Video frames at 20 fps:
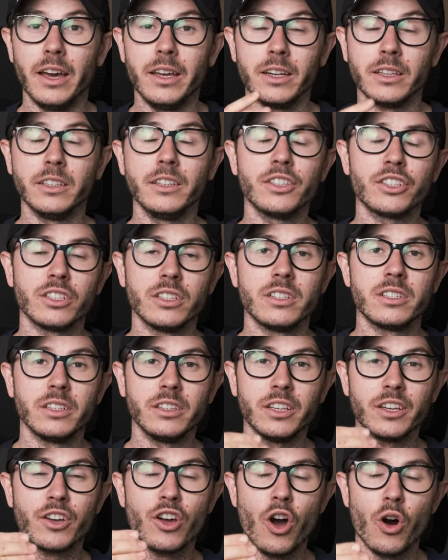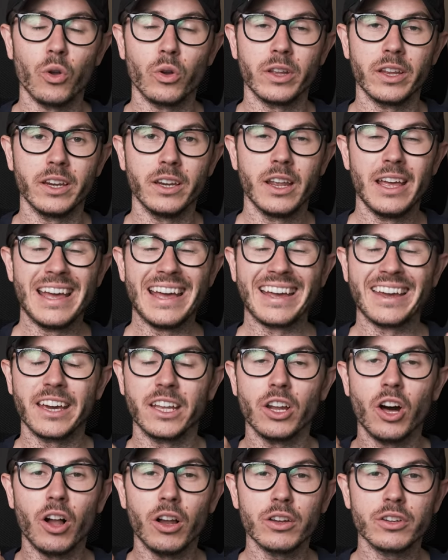in addition citicoline
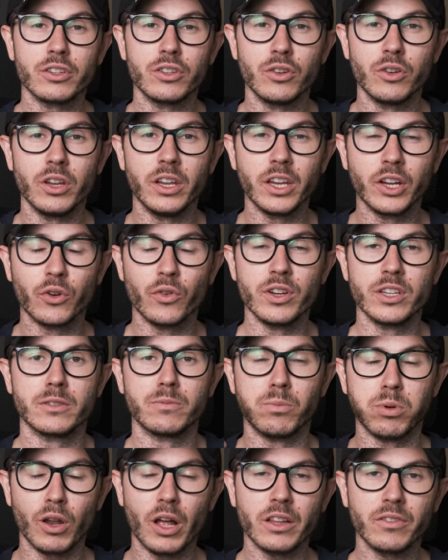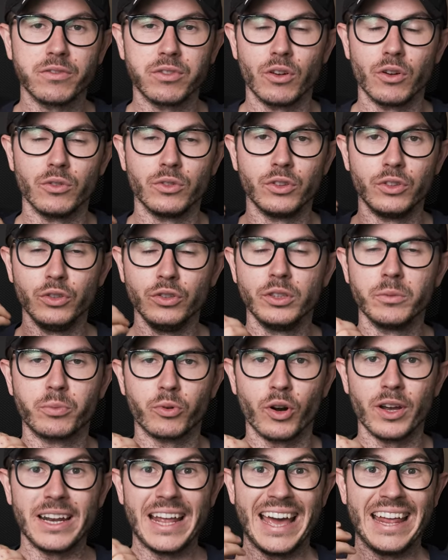can also increase blood flow to the
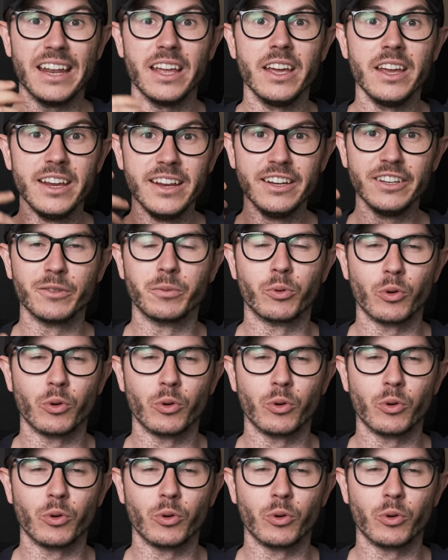brain and in the